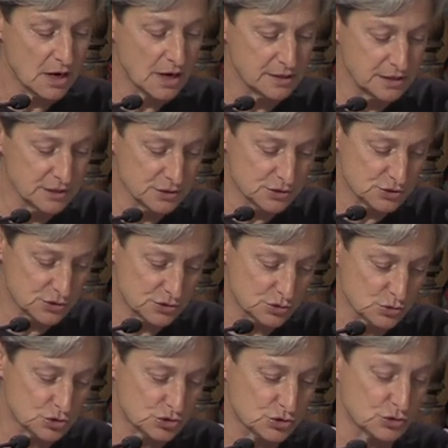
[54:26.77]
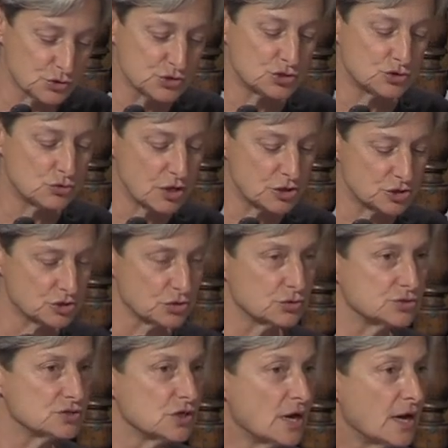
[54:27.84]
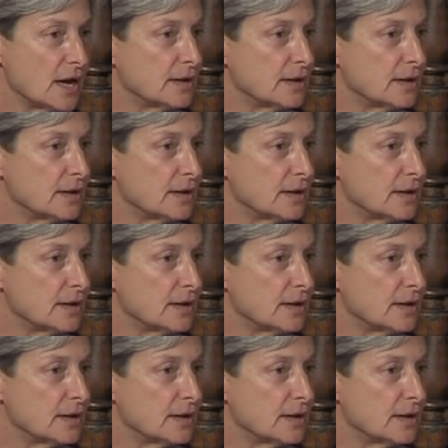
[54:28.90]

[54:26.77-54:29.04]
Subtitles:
on institutional structures